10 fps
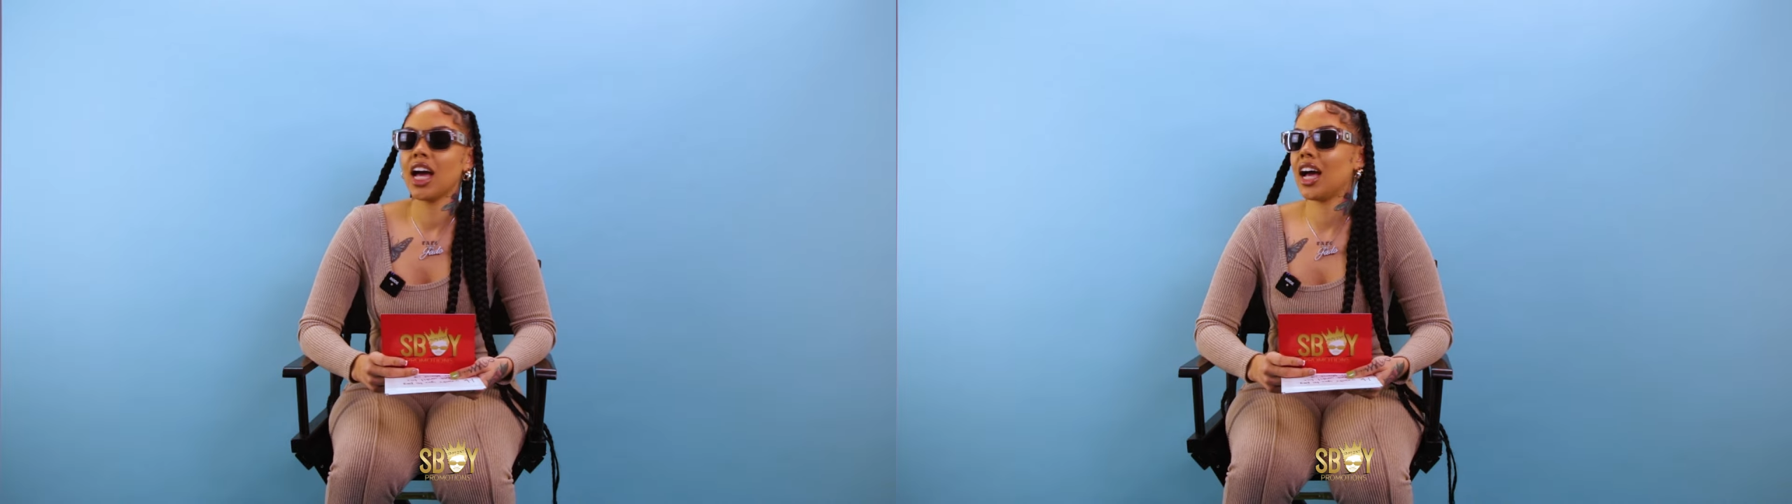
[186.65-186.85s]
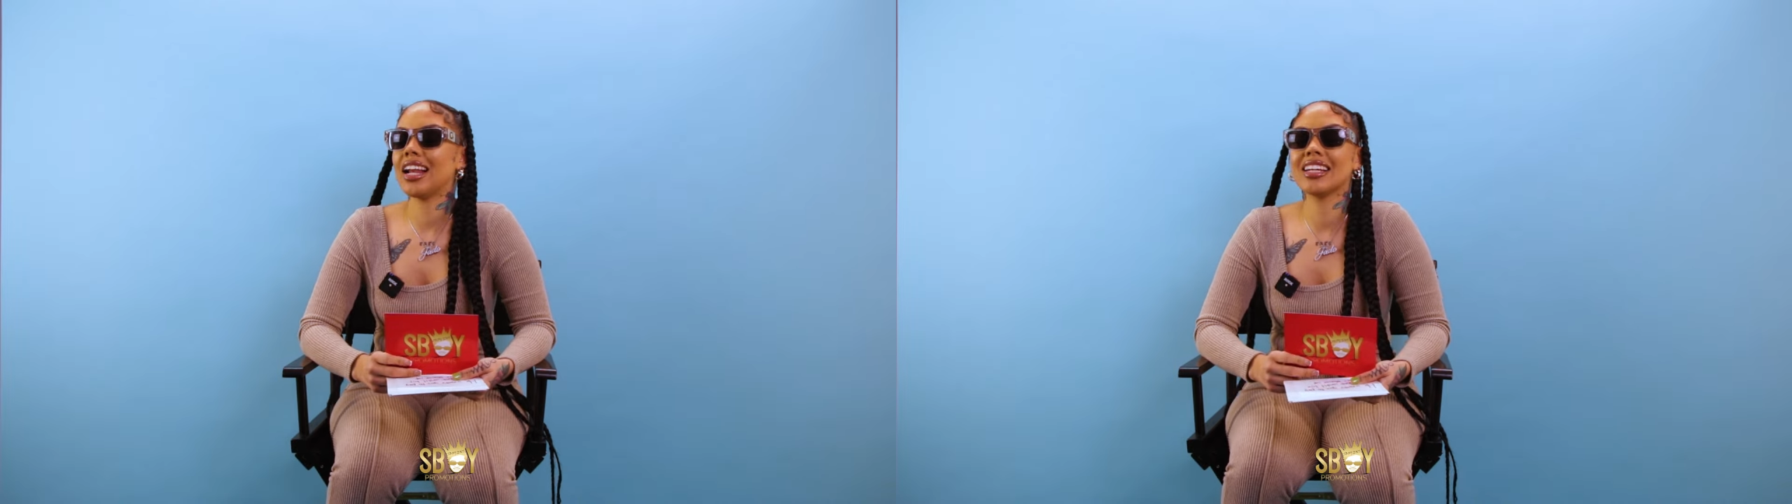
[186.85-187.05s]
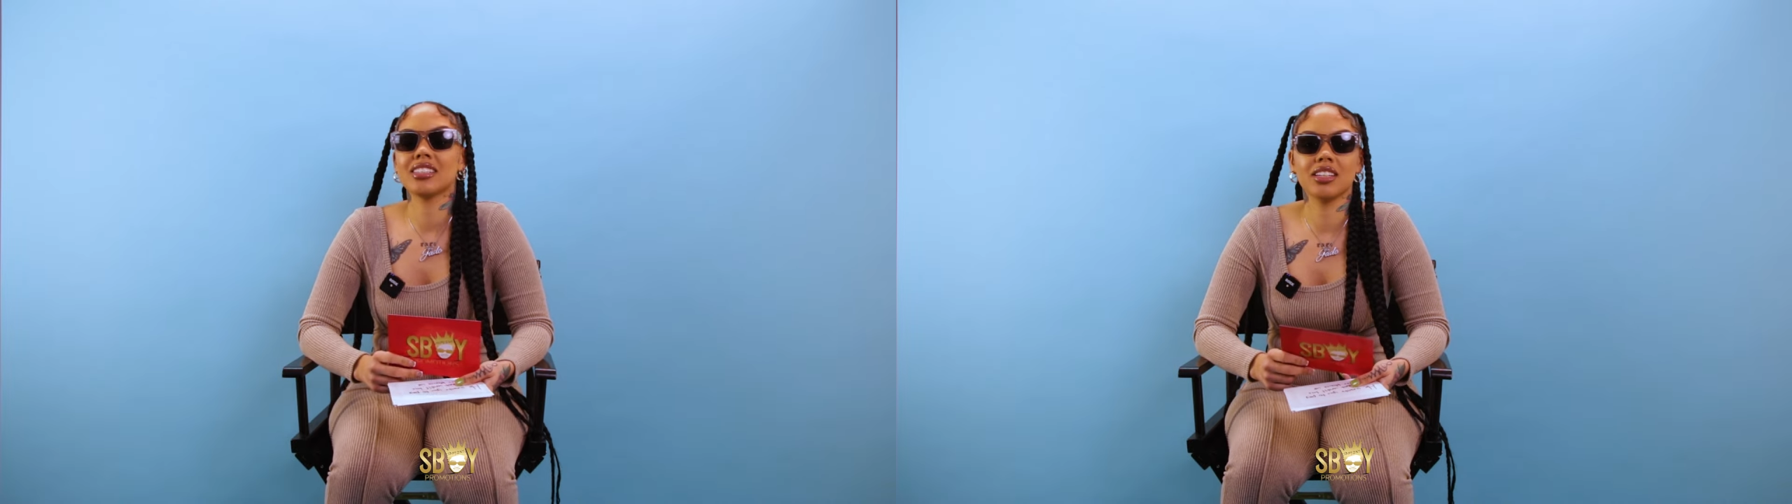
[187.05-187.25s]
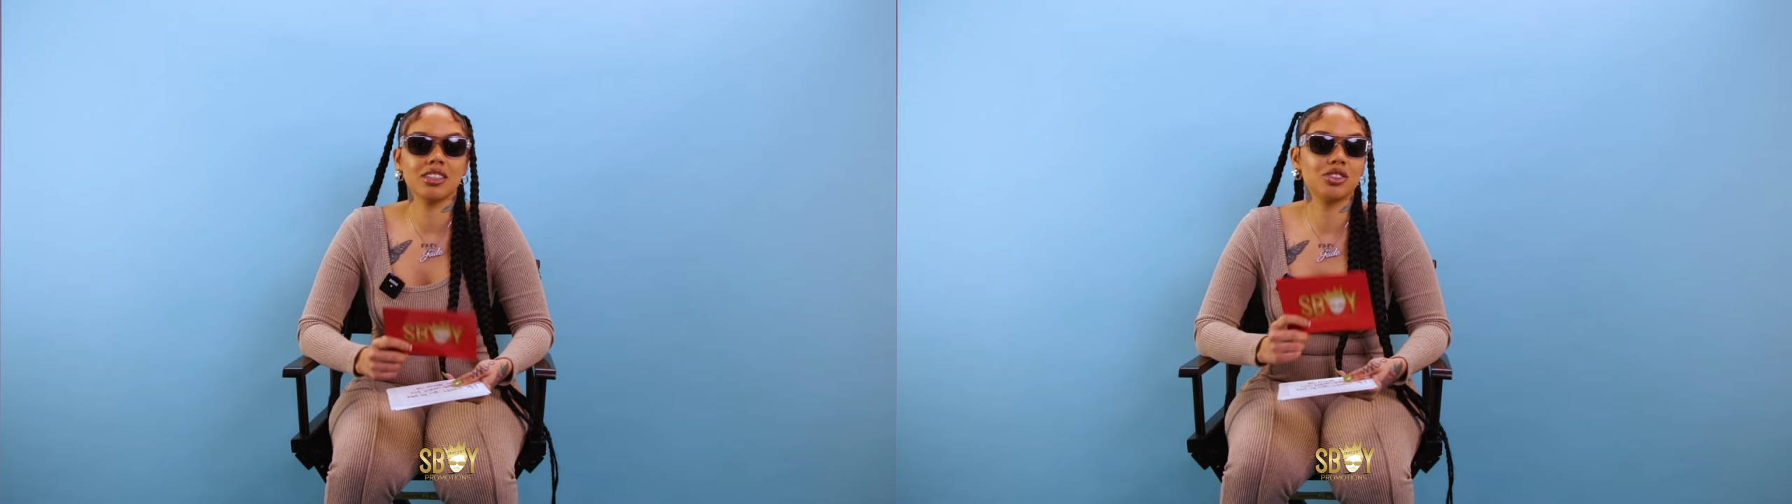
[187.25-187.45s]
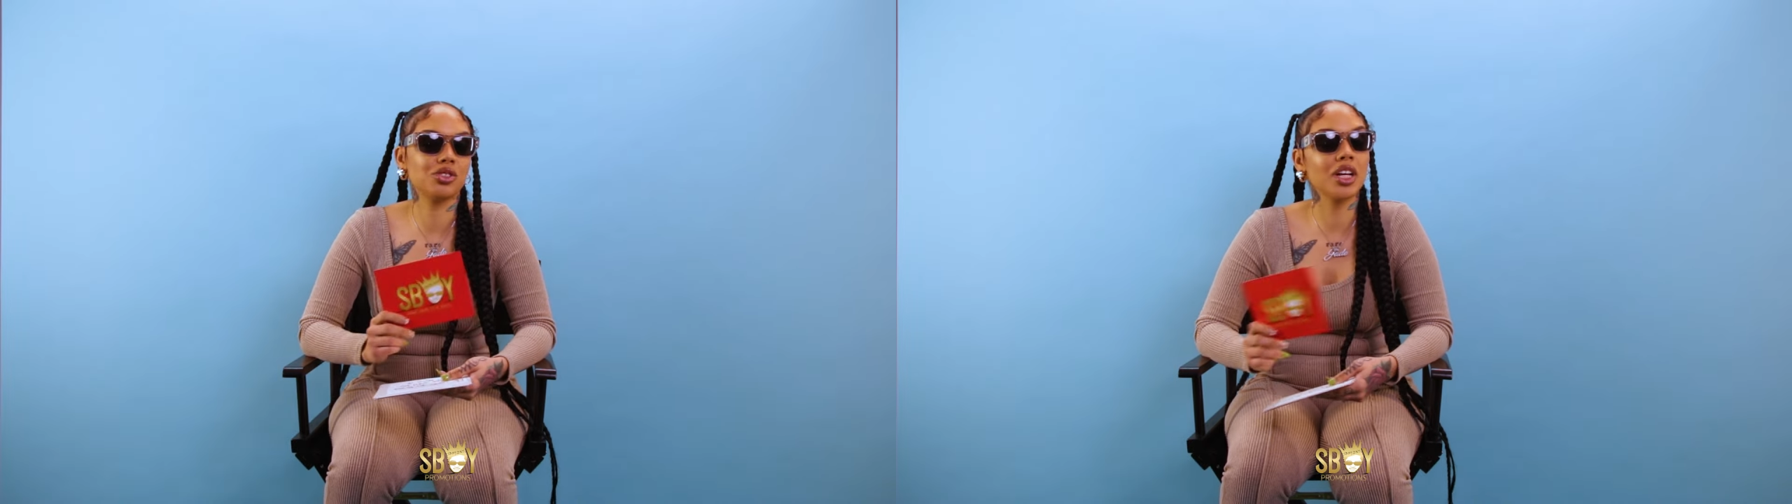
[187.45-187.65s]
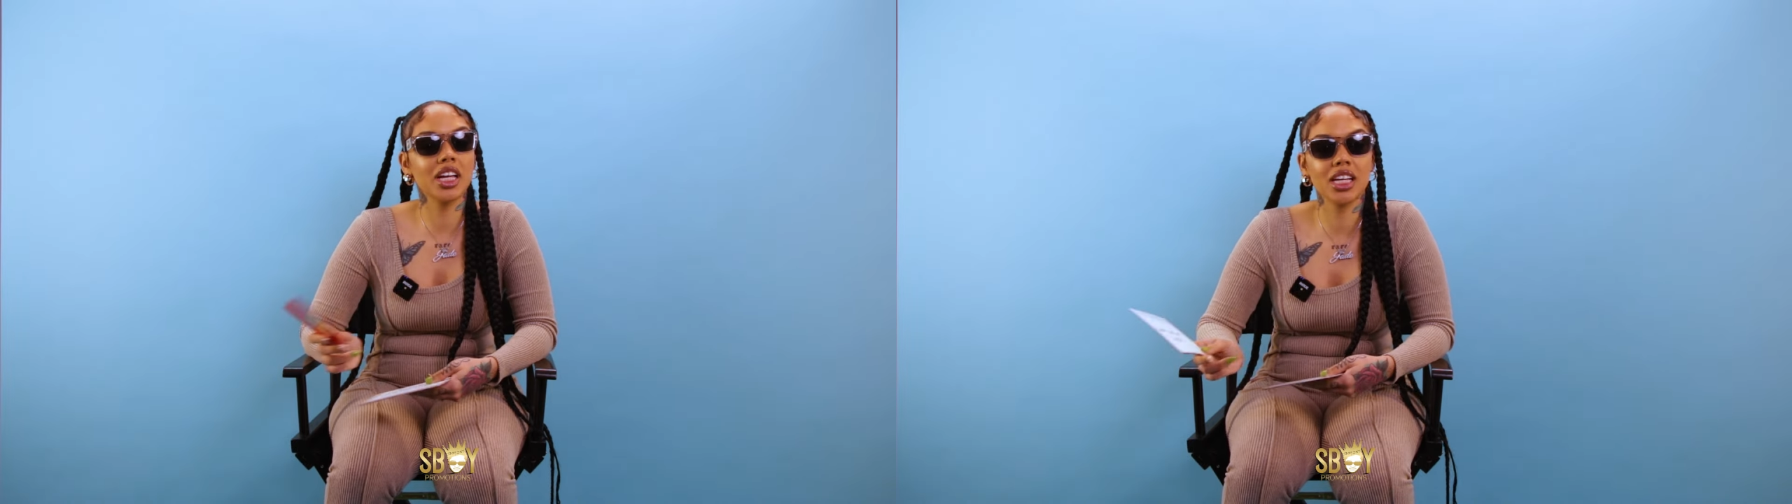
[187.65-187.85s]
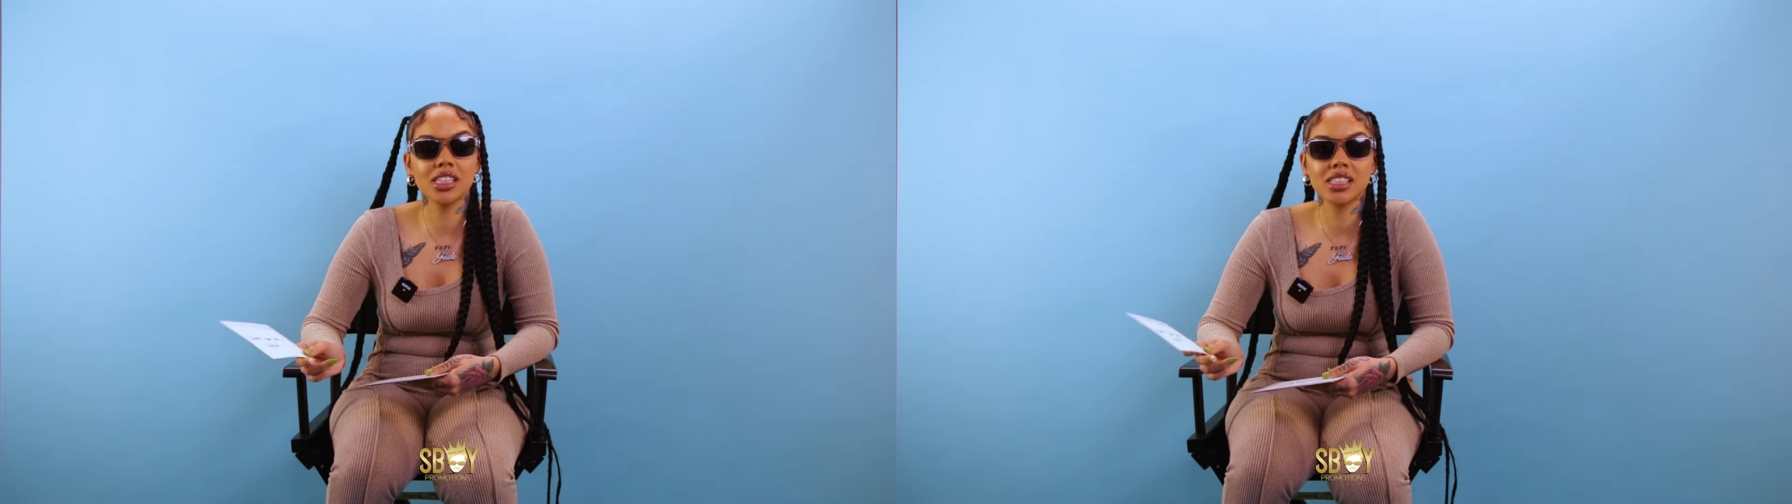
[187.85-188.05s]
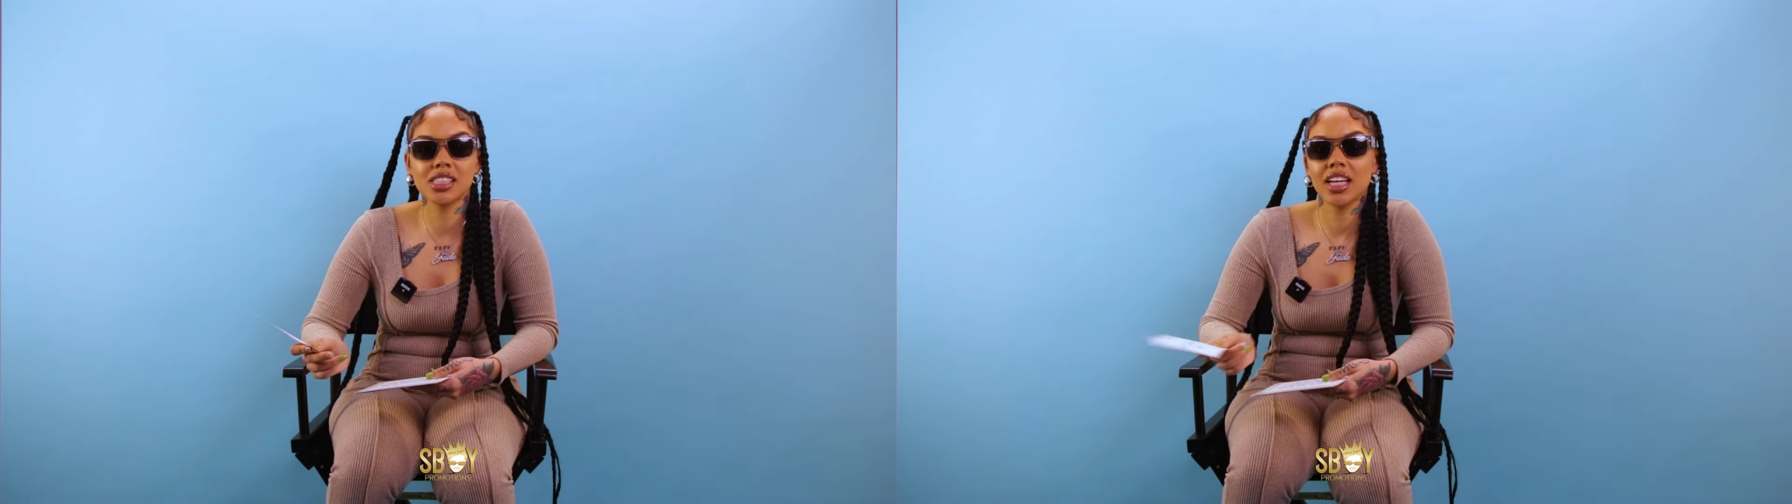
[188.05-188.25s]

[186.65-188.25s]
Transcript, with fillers: I like to get dressed.